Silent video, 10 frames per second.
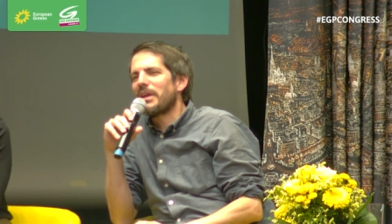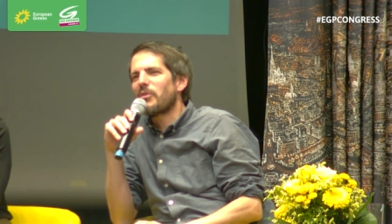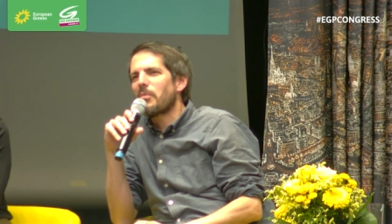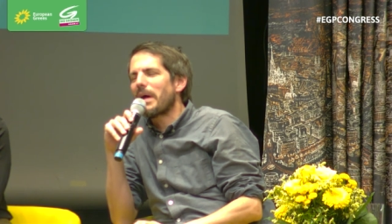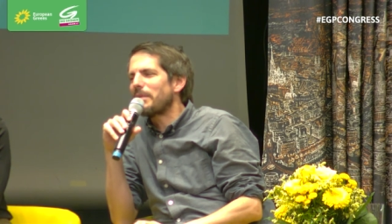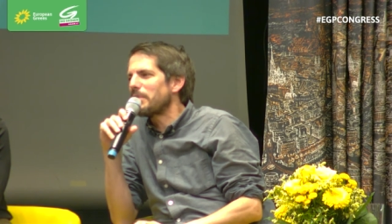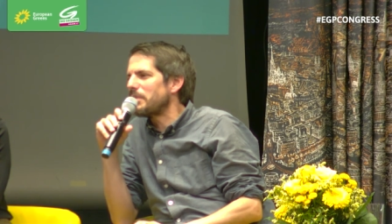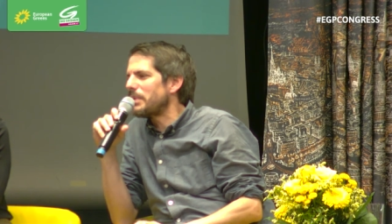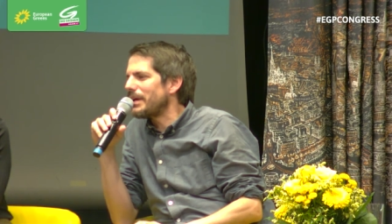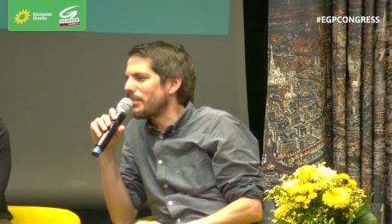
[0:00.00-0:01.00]
remind
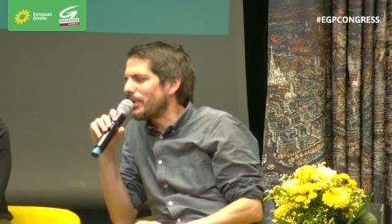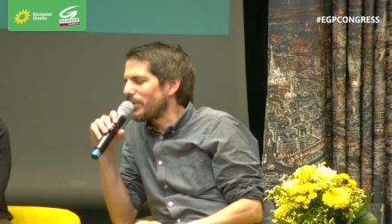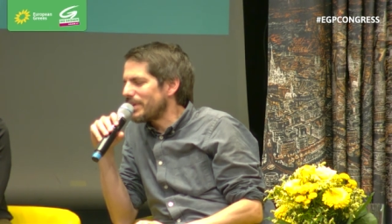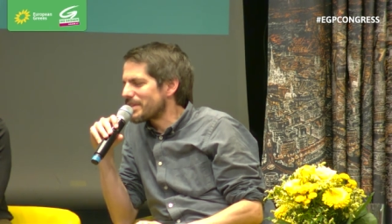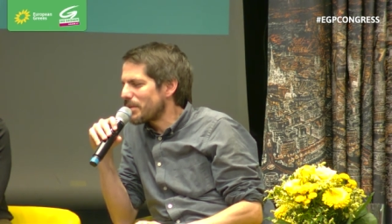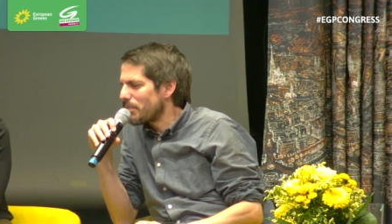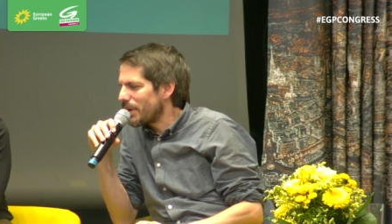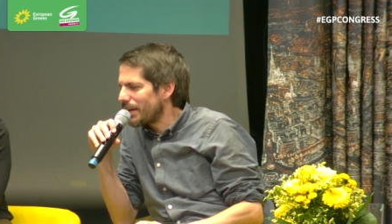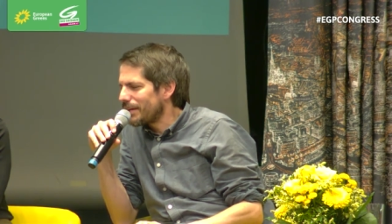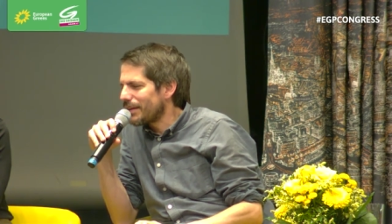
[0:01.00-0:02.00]
me about this
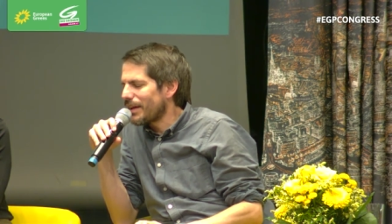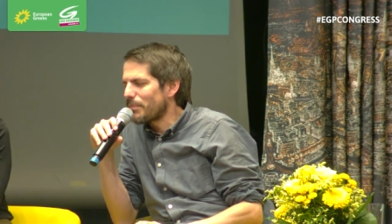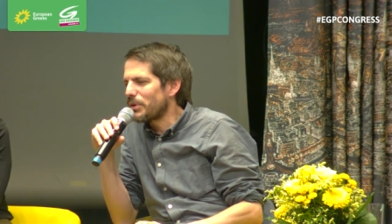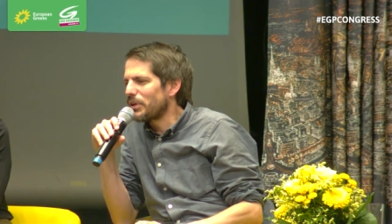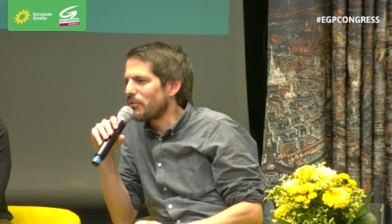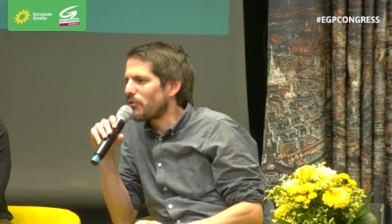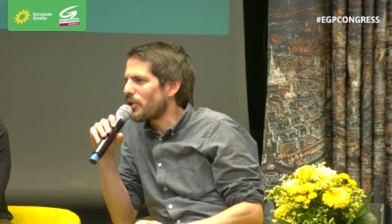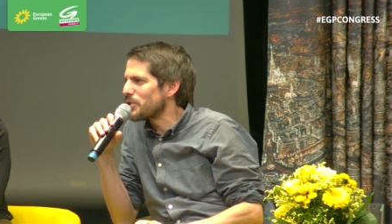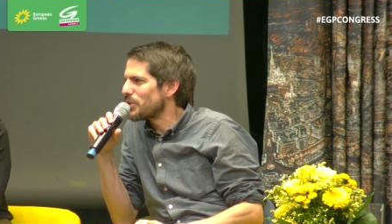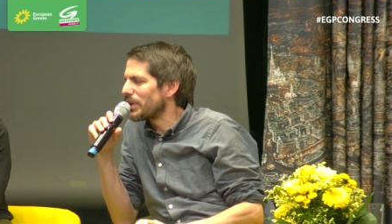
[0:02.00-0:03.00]
campaign that happened in
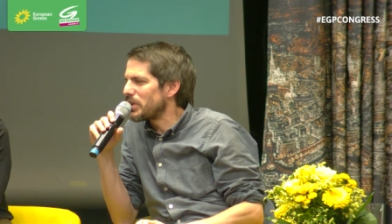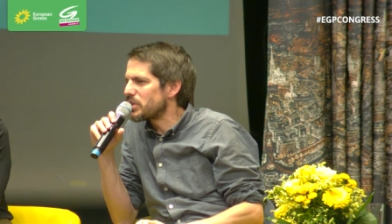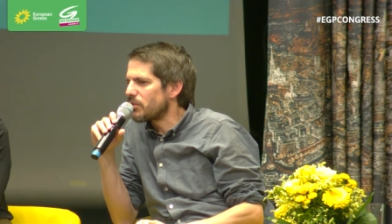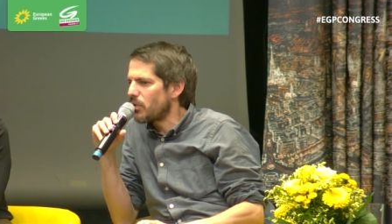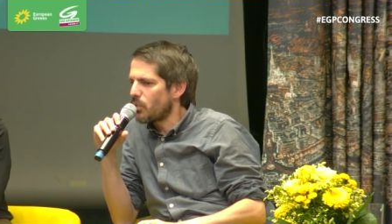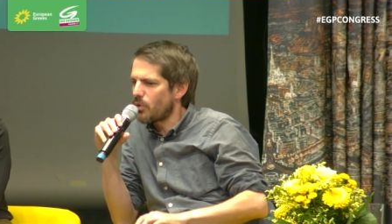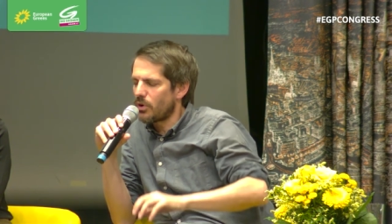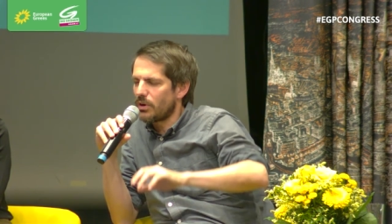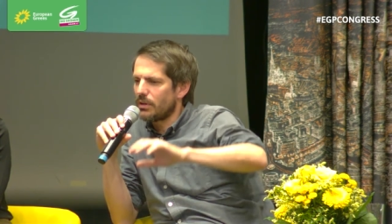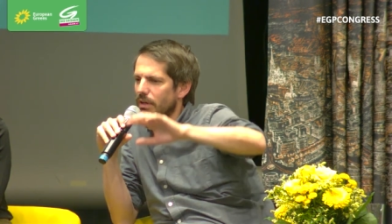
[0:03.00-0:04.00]
France during the Civil
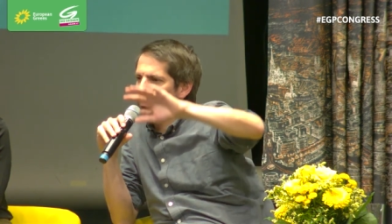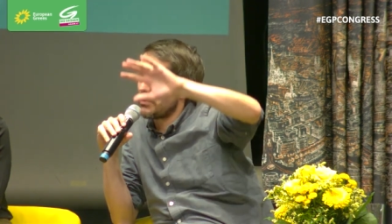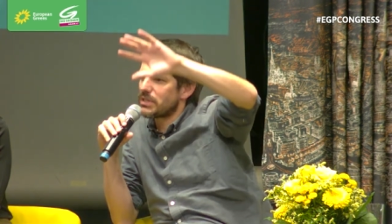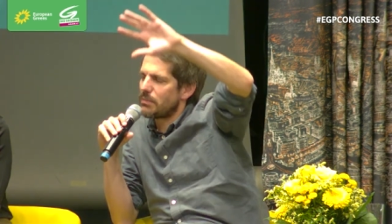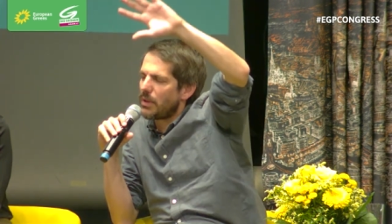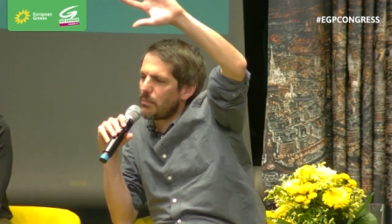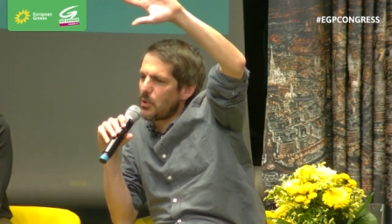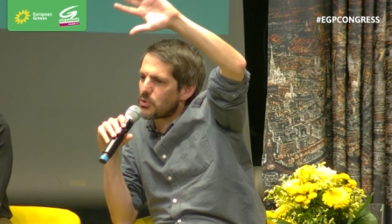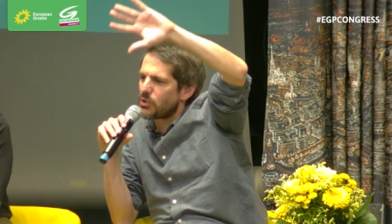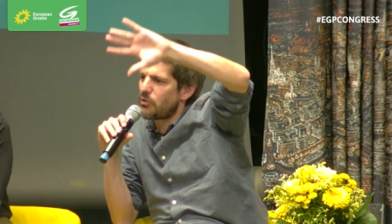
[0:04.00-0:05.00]
War. It was a
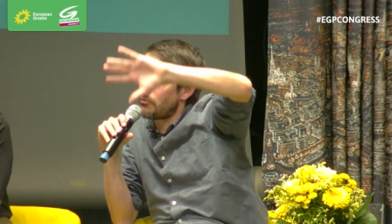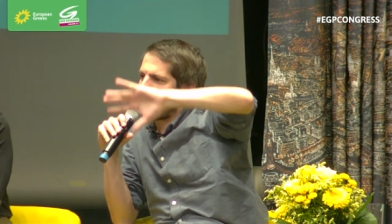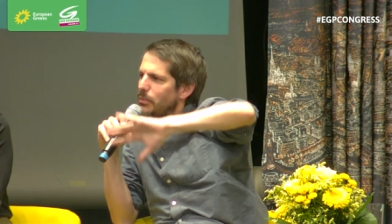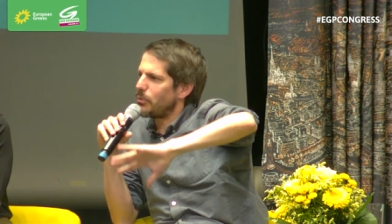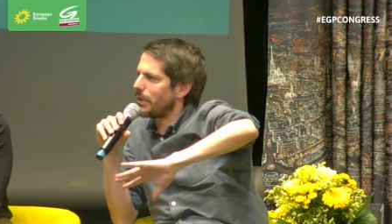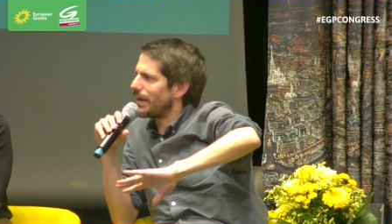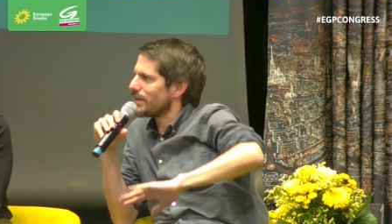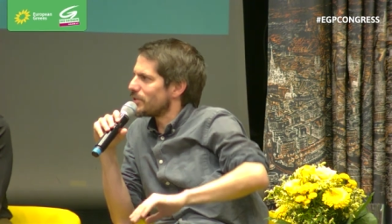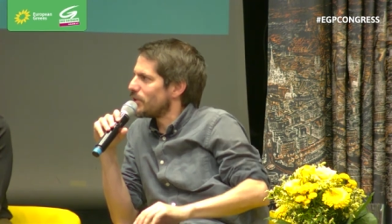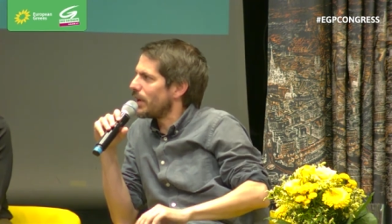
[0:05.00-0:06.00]
poster of Pablo
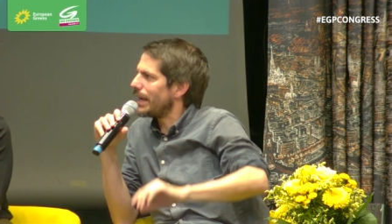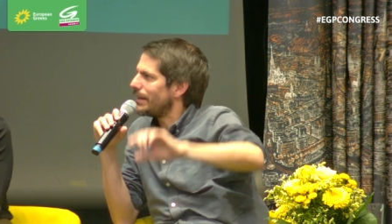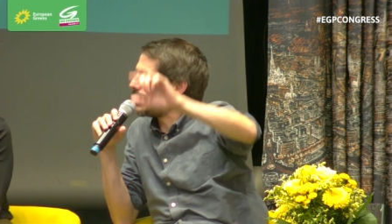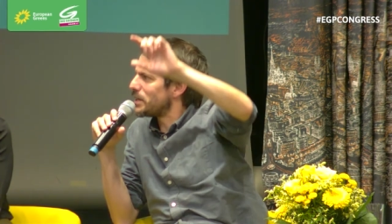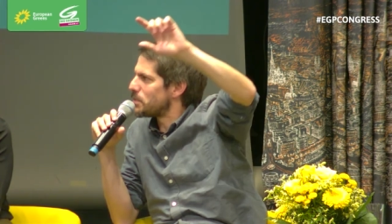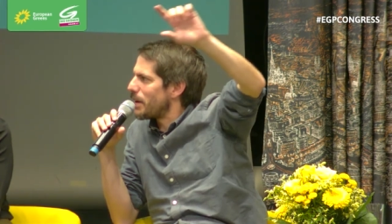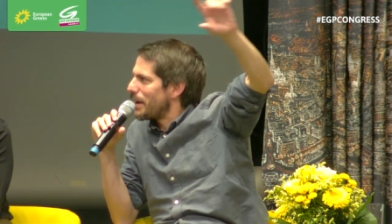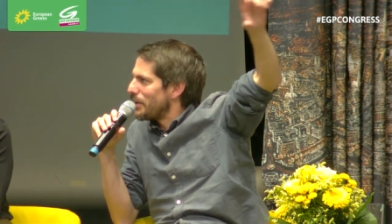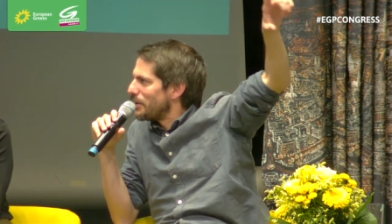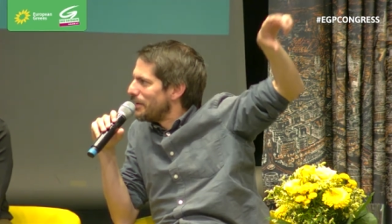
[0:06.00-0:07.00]
Picasso, Edel
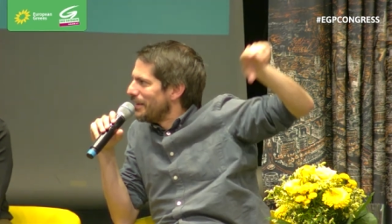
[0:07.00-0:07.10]
Espagne.